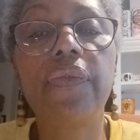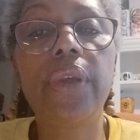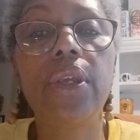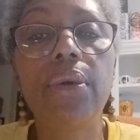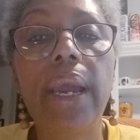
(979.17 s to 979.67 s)

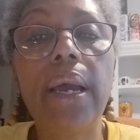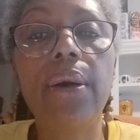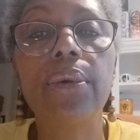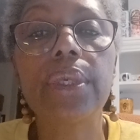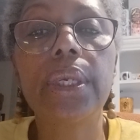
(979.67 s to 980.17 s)
figure
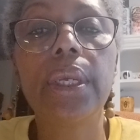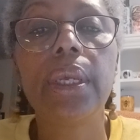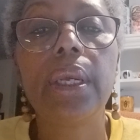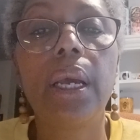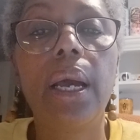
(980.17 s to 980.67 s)
out
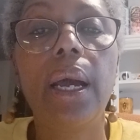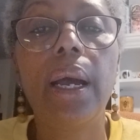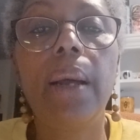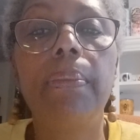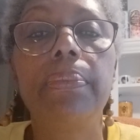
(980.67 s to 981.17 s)

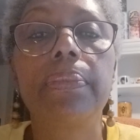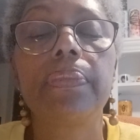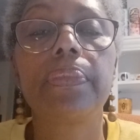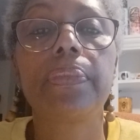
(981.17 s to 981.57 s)
um,